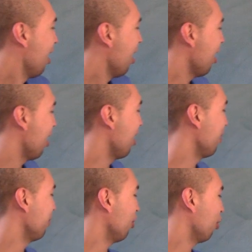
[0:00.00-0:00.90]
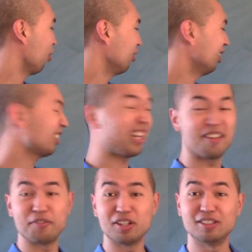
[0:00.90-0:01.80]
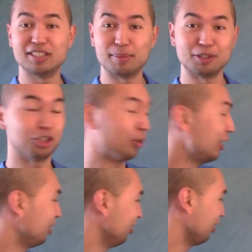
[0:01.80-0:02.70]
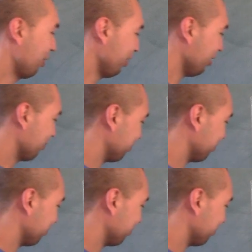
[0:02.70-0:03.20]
or just kind of other demonstrations of it.